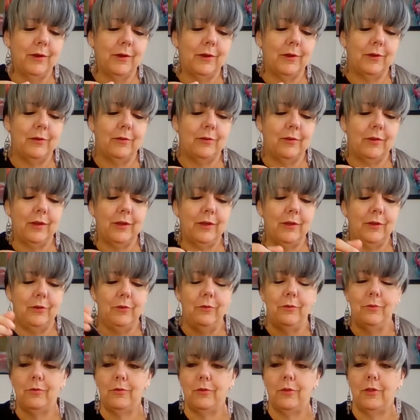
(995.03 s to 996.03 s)
because I
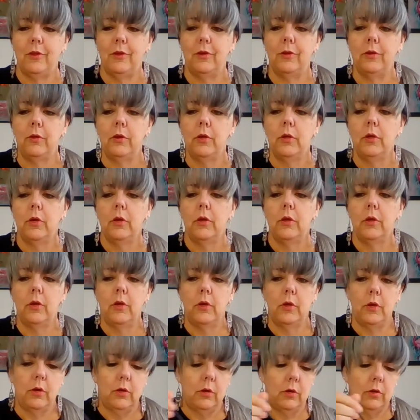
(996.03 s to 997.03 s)
used the
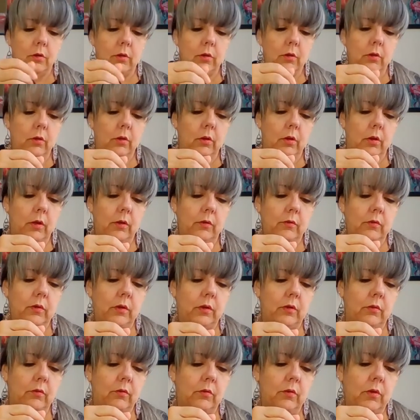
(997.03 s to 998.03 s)

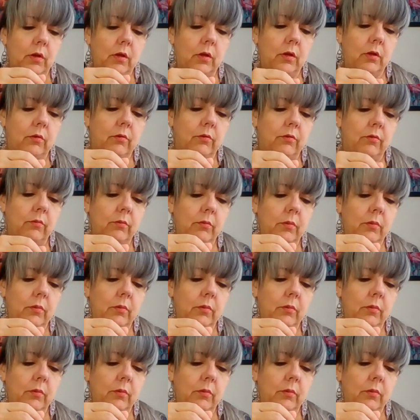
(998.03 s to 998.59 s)
glossy stuff.